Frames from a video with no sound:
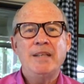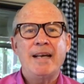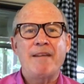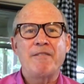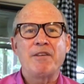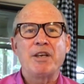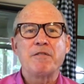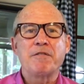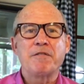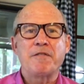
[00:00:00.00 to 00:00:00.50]

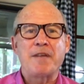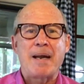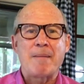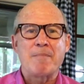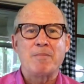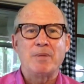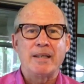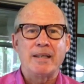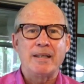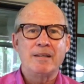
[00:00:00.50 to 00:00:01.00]
having a
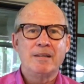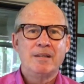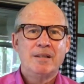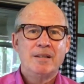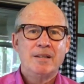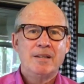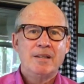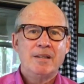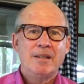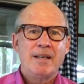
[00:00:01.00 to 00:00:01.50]
family
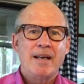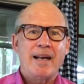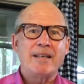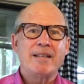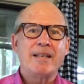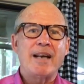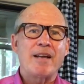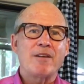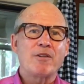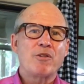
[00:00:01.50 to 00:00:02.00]

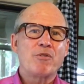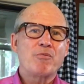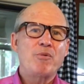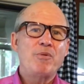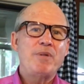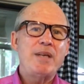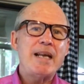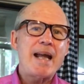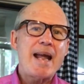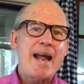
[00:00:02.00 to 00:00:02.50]
and gotten through
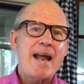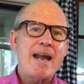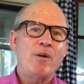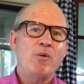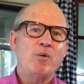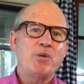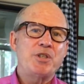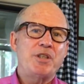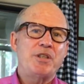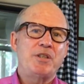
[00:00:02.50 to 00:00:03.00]
the
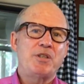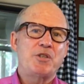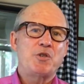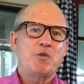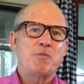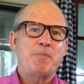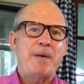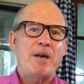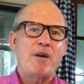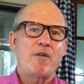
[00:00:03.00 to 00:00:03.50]
anguish and
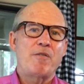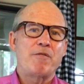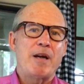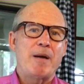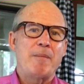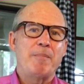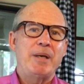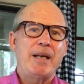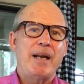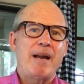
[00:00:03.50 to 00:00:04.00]
despair of
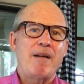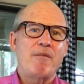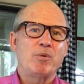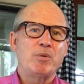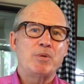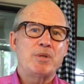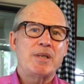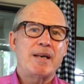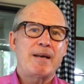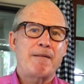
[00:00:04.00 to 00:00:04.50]
not being able
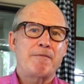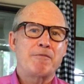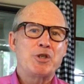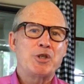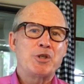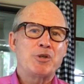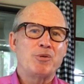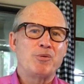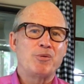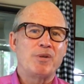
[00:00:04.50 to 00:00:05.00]
to have
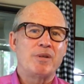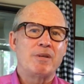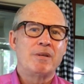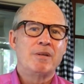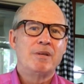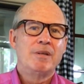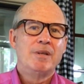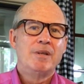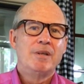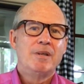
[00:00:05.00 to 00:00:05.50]
children,
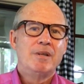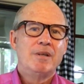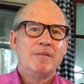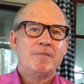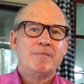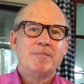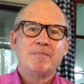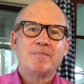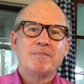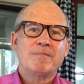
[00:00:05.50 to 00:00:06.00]

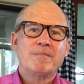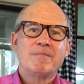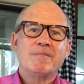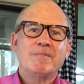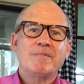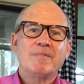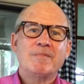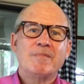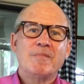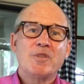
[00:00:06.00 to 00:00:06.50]

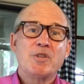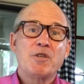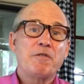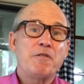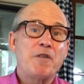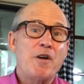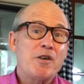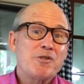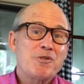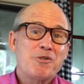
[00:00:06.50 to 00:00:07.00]
to
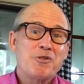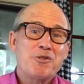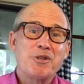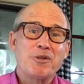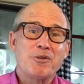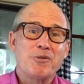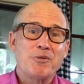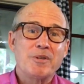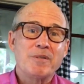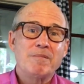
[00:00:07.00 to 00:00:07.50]
foster
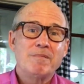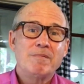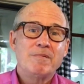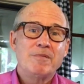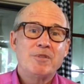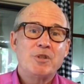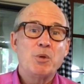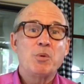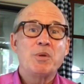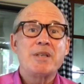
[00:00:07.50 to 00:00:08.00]
children,
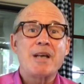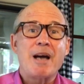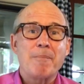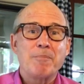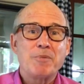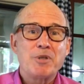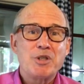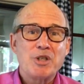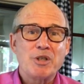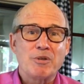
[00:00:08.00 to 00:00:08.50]
to
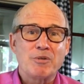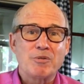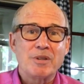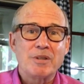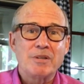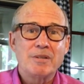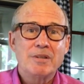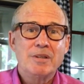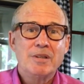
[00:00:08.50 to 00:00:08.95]
adopt children,